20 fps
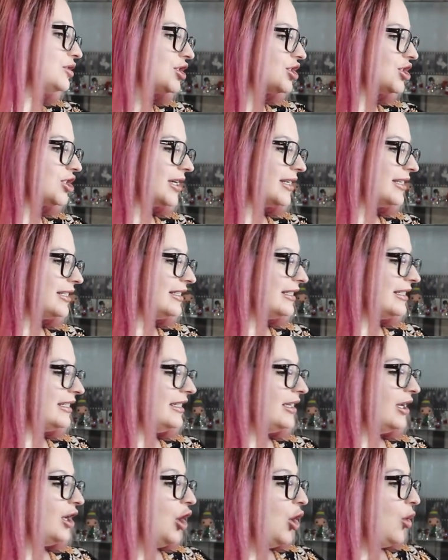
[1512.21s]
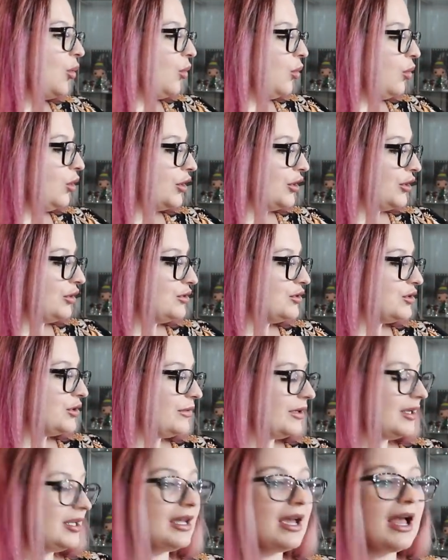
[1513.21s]
Shannon Lee, what are you
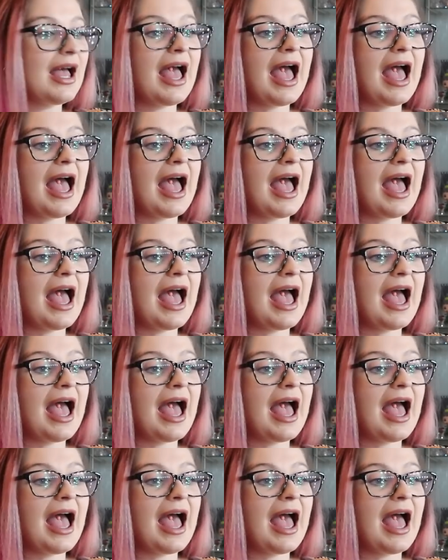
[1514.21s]
doing?